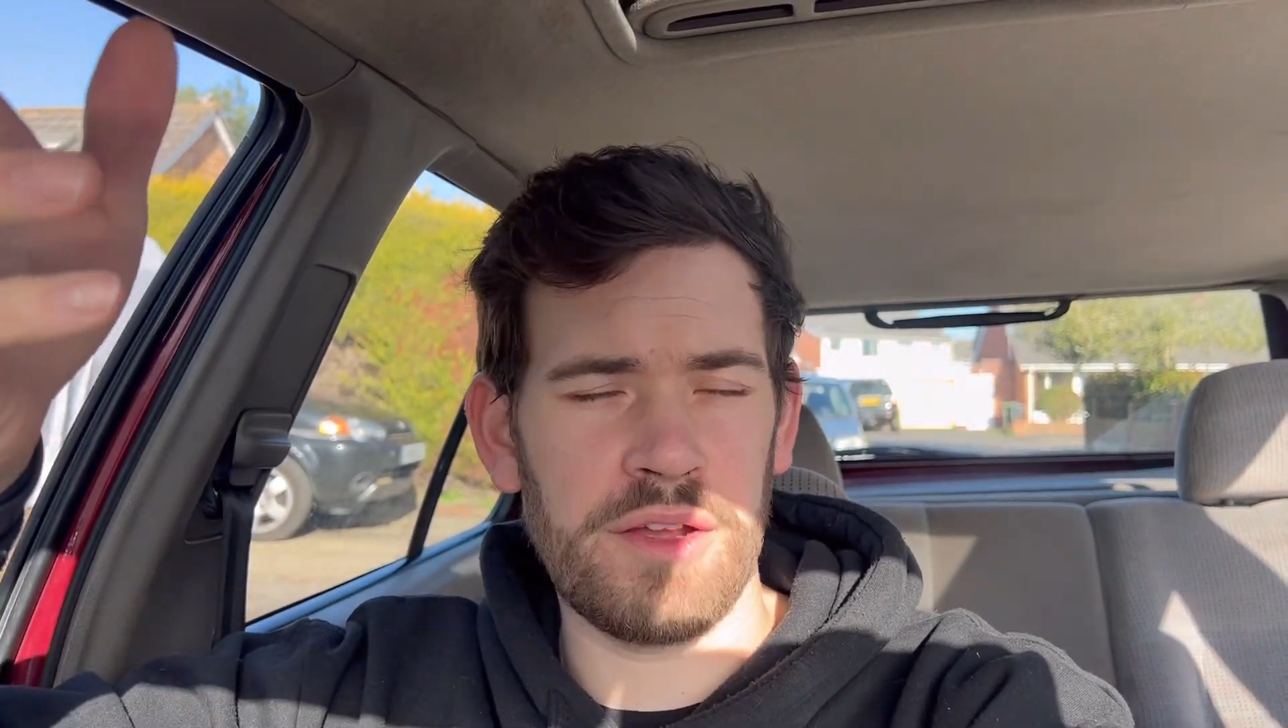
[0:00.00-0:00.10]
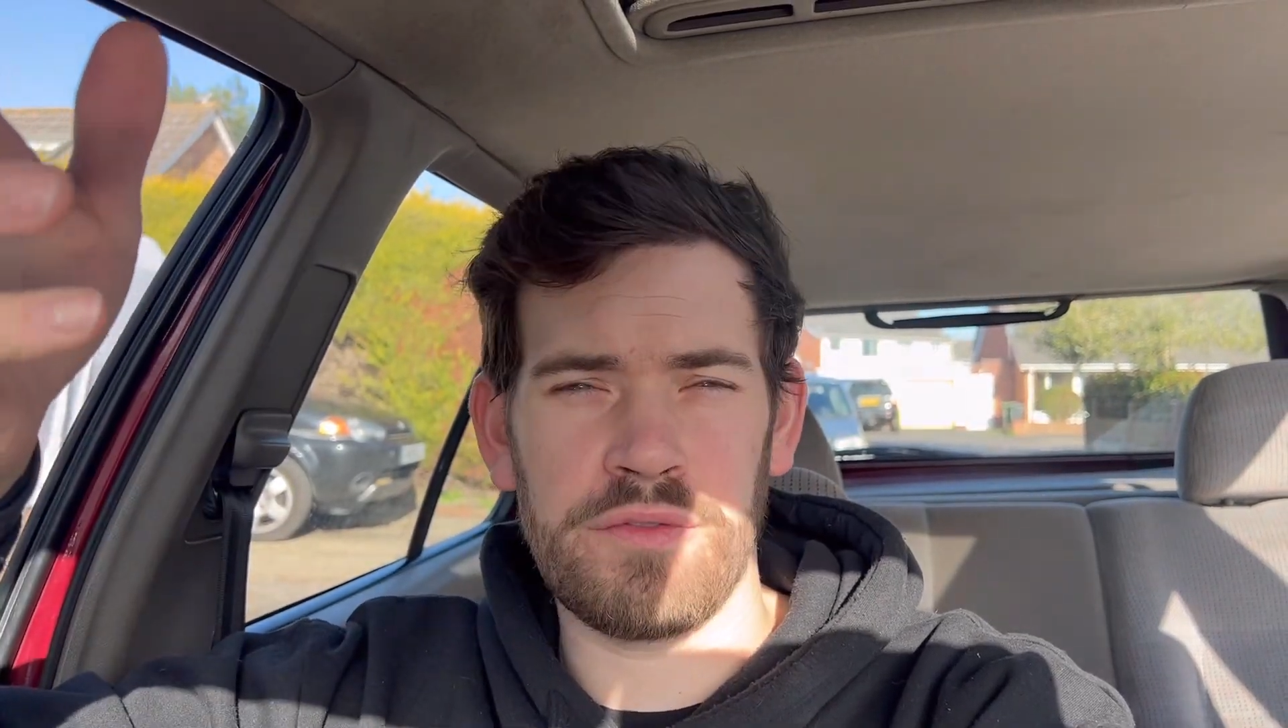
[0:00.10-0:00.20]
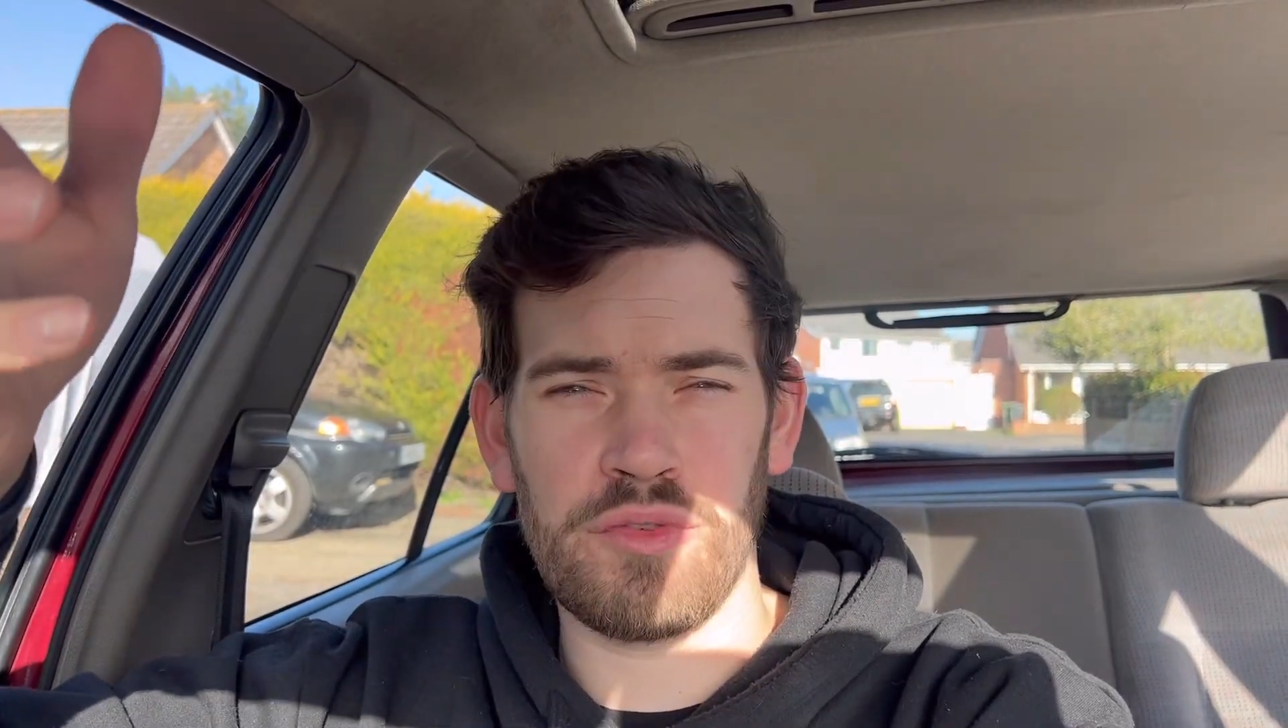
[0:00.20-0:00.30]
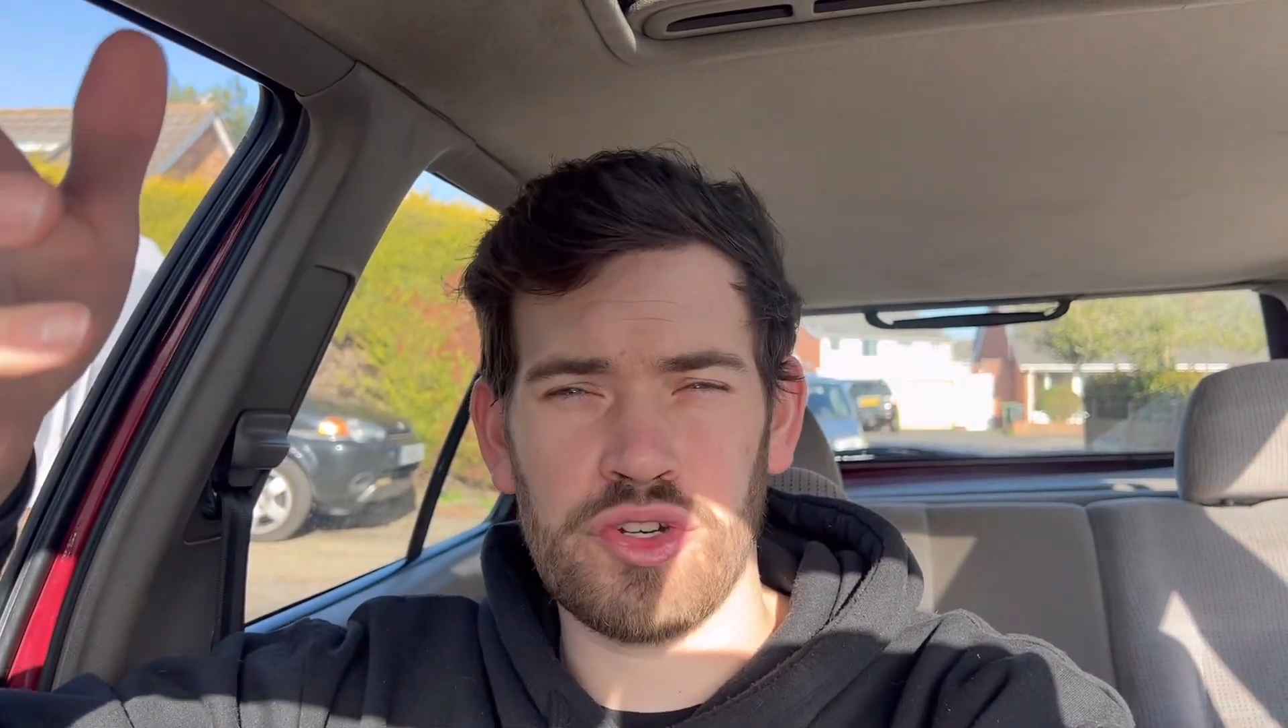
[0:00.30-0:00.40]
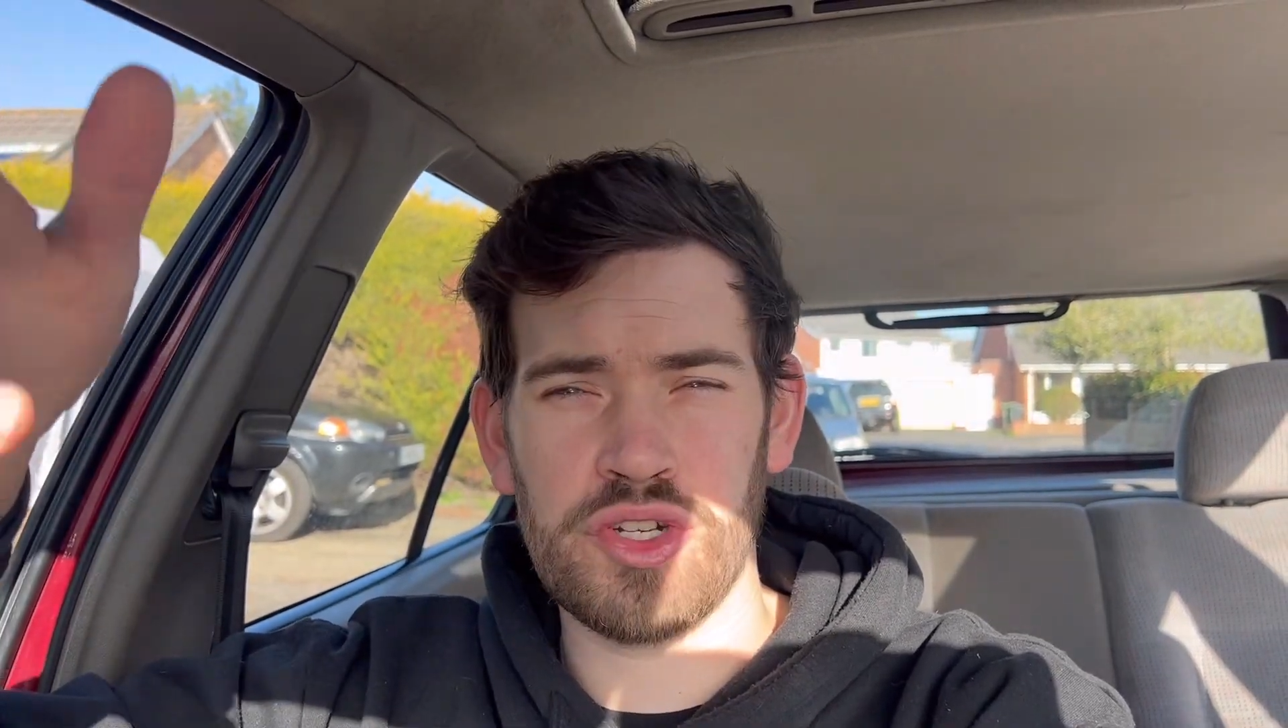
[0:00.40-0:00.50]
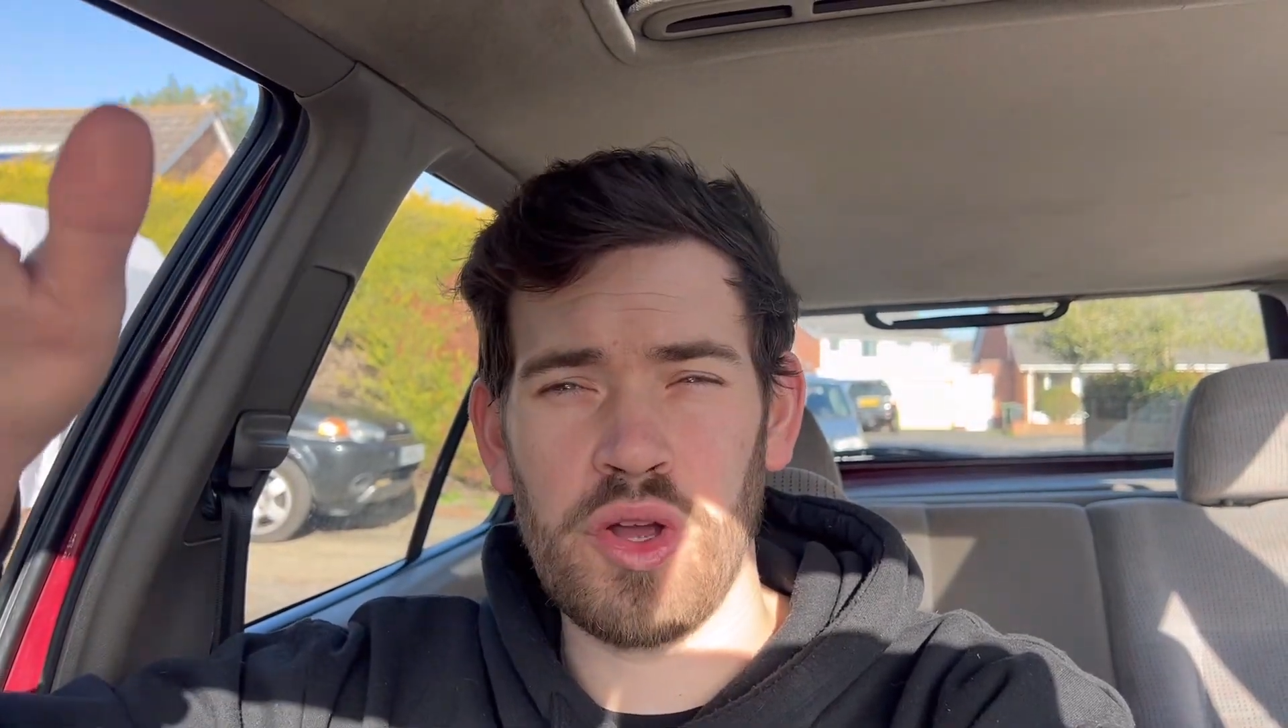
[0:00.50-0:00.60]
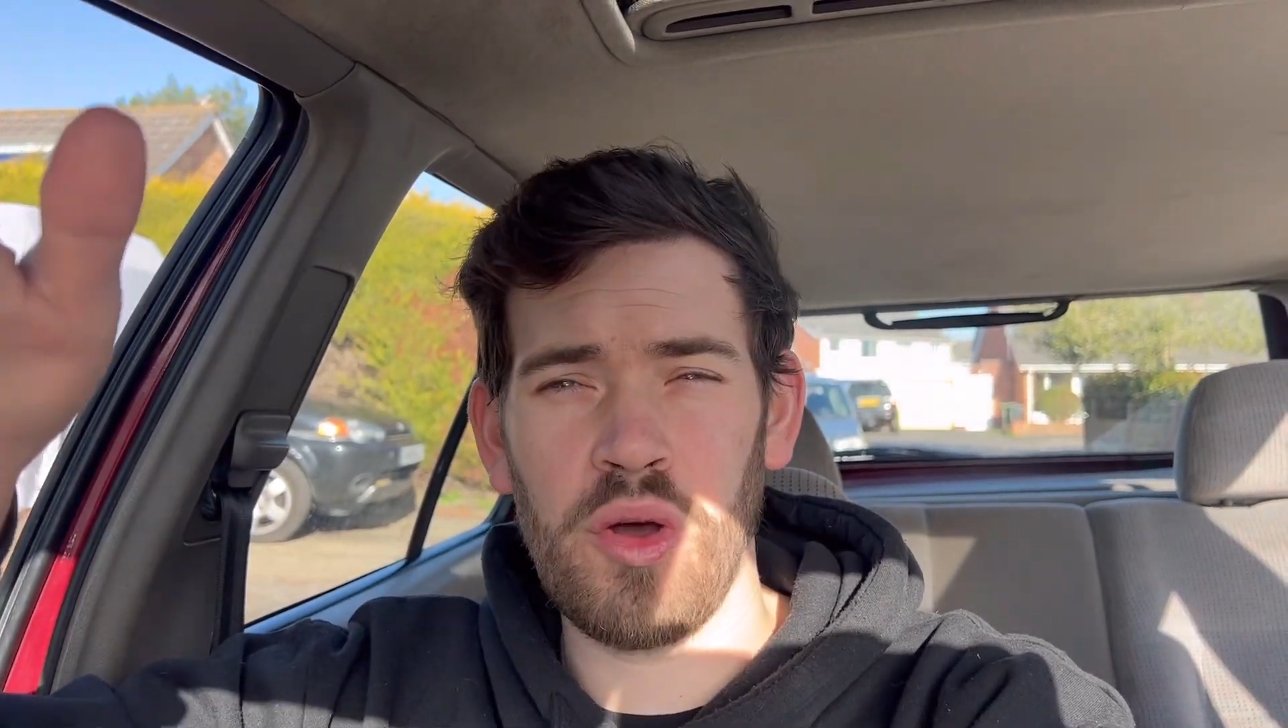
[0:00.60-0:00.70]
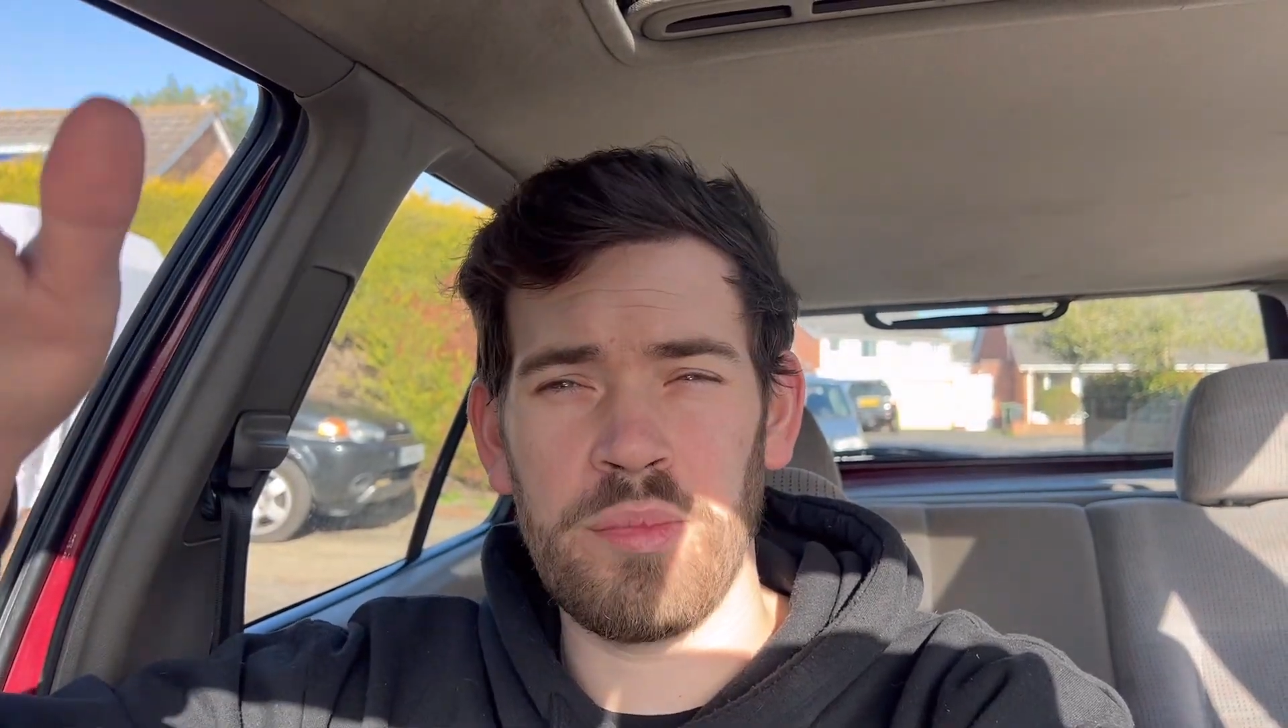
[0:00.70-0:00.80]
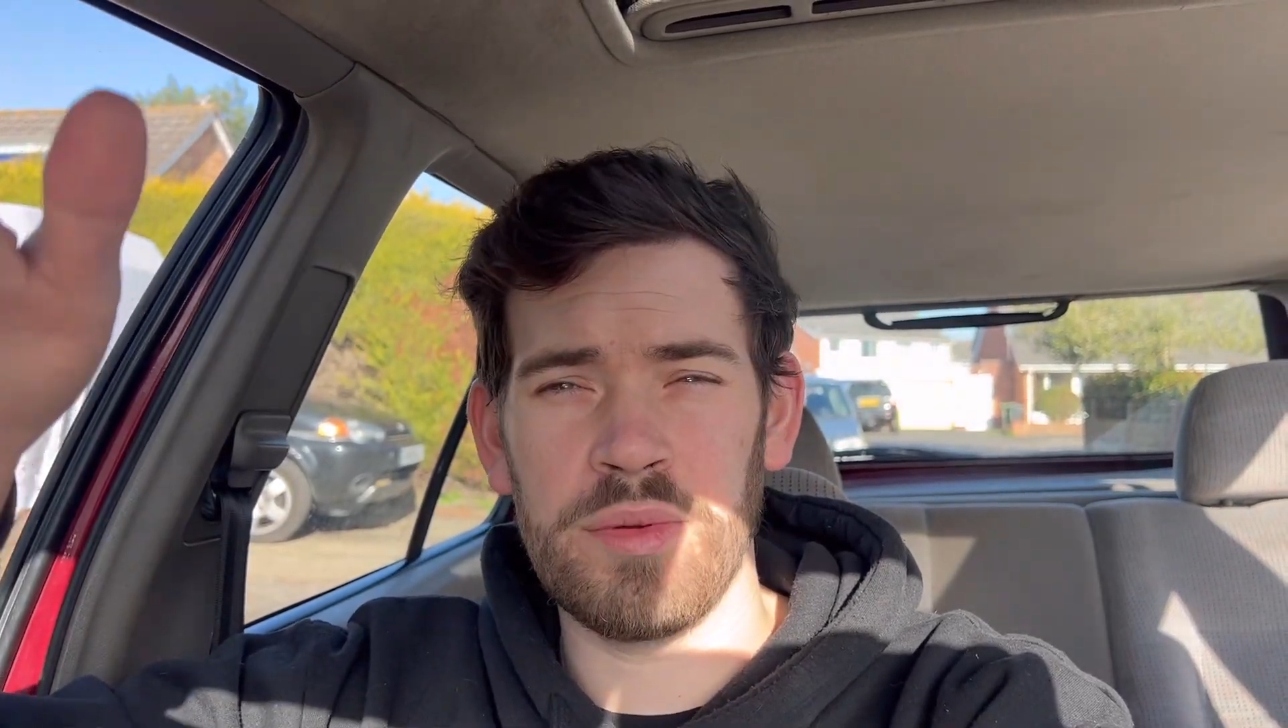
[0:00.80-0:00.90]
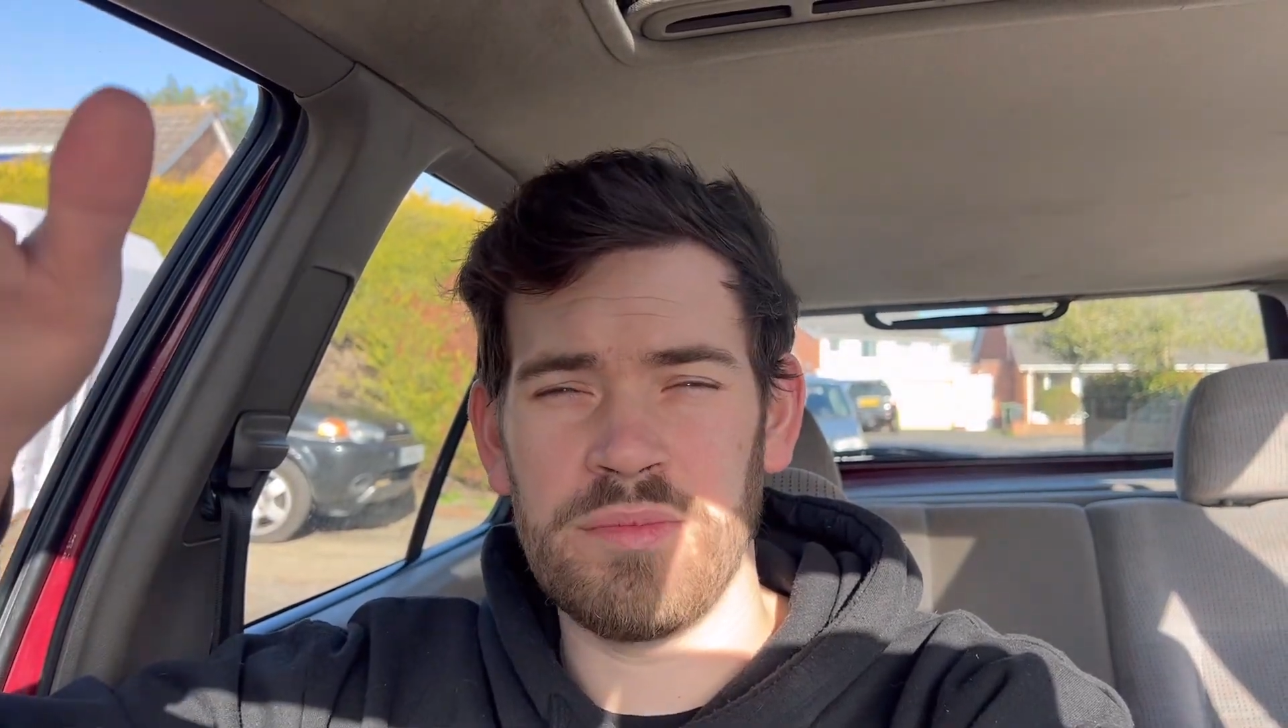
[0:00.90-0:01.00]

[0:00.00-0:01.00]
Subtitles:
for a shop.